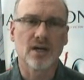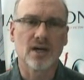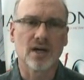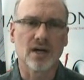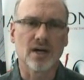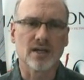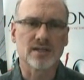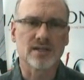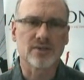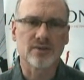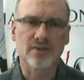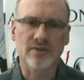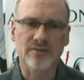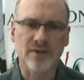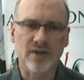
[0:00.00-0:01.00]
Uh,
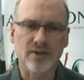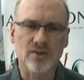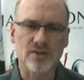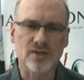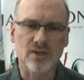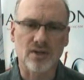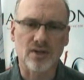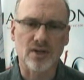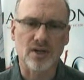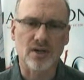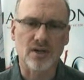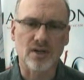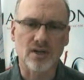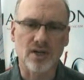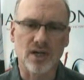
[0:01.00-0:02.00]
serial offenders
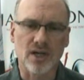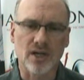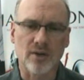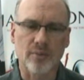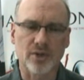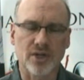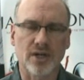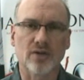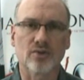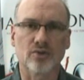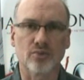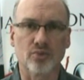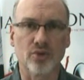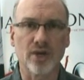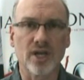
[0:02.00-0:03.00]
are uh, a particular
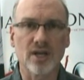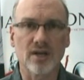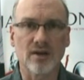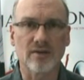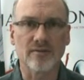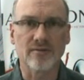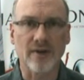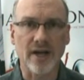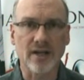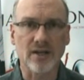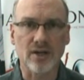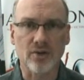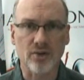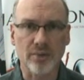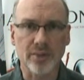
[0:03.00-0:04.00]
breed of
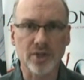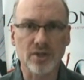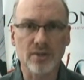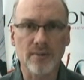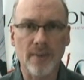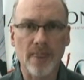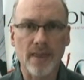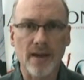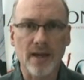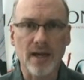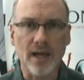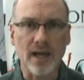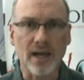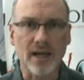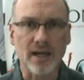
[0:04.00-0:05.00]
violent criminal,
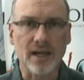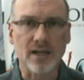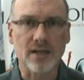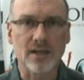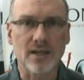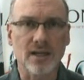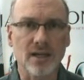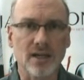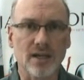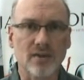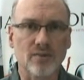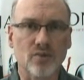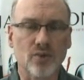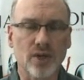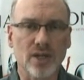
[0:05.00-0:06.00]
and
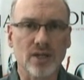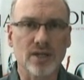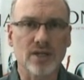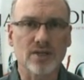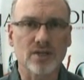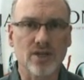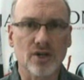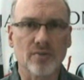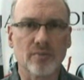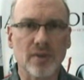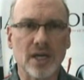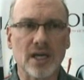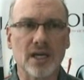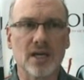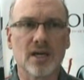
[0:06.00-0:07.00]
it really took
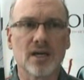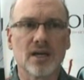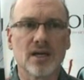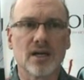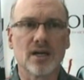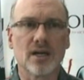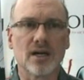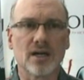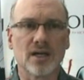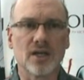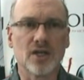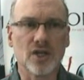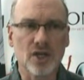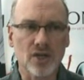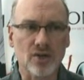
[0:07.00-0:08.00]
me uh,
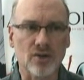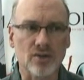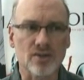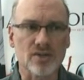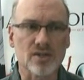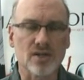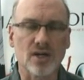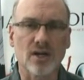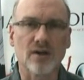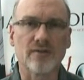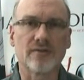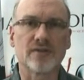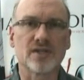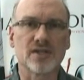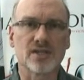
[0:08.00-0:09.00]
years
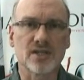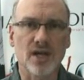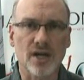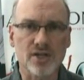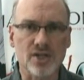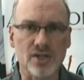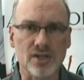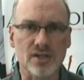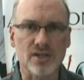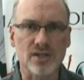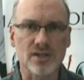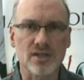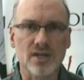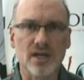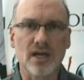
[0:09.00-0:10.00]
of
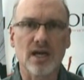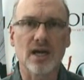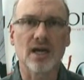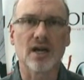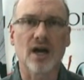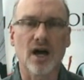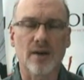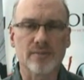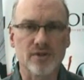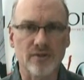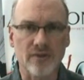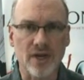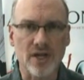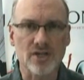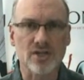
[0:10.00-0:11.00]
discussions and
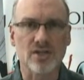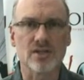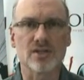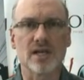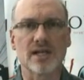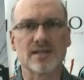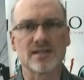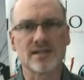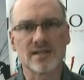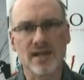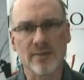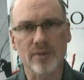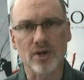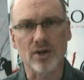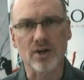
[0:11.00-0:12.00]
observations and
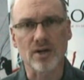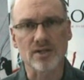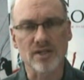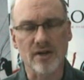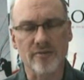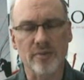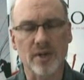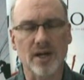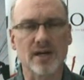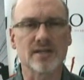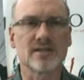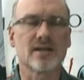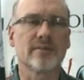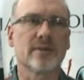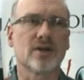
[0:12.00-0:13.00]
seminars, FBI
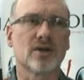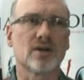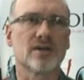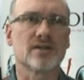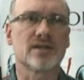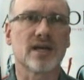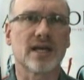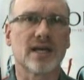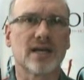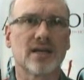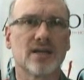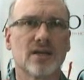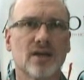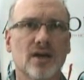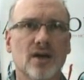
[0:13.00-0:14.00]
seminars,
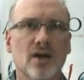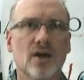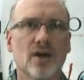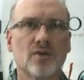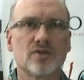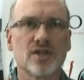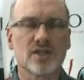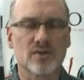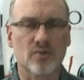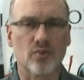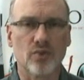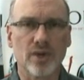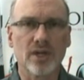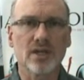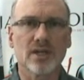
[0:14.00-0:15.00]
and just
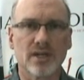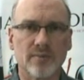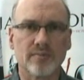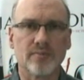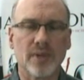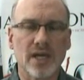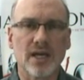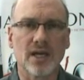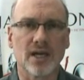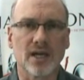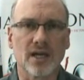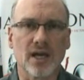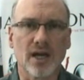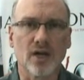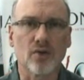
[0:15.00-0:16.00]
really
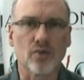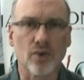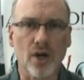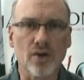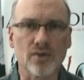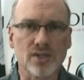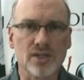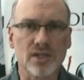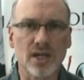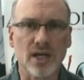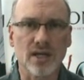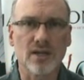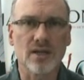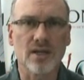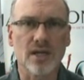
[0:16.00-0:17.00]
being engrossed
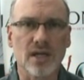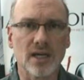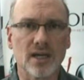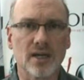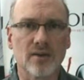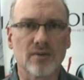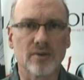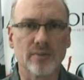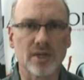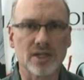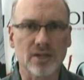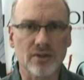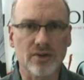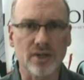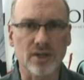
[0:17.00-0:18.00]
in the, the
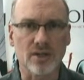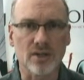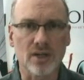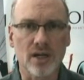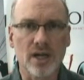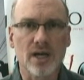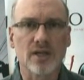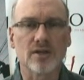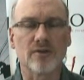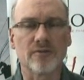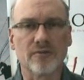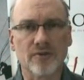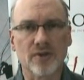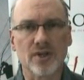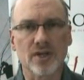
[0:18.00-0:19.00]
material to
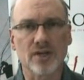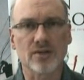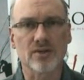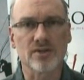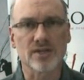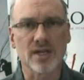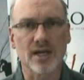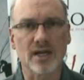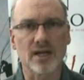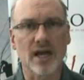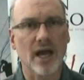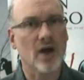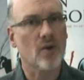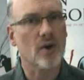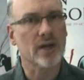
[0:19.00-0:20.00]
fully understand
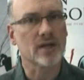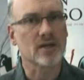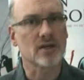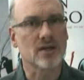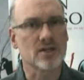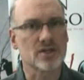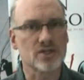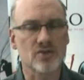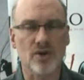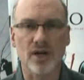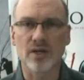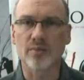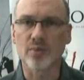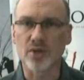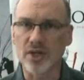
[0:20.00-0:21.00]
how I could
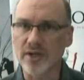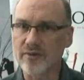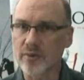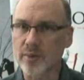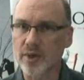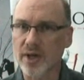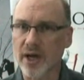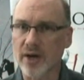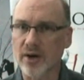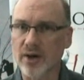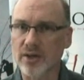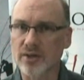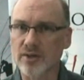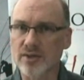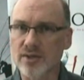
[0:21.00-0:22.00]
construct believable
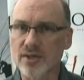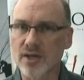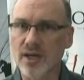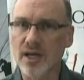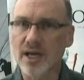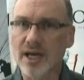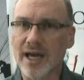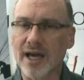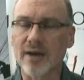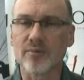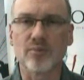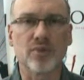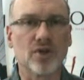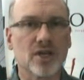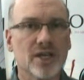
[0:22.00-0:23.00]
characters
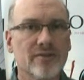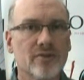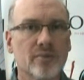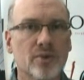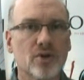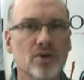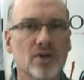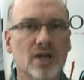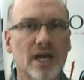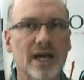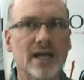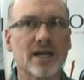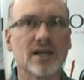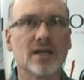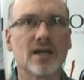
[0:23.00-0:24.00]
and believable
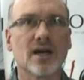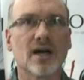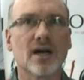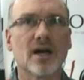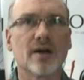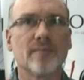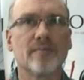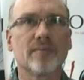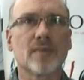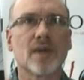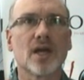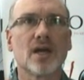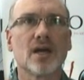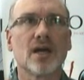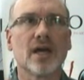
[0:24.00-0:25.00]
and uh,
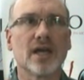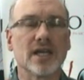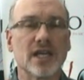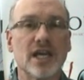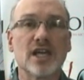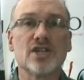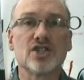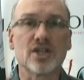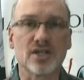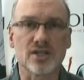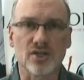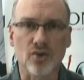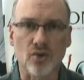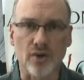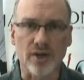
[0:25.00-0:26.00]
engaging
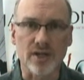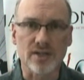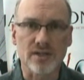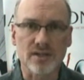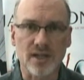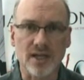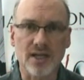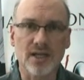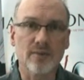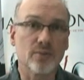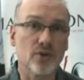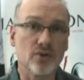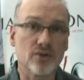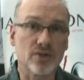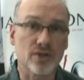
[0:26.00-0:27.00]
stories that
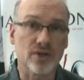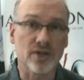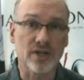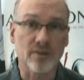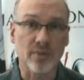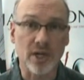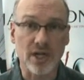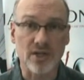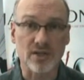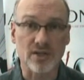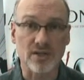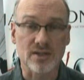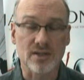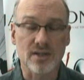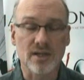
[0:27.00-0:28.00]
keep you turning the
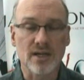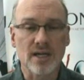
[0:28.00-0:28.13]
pages.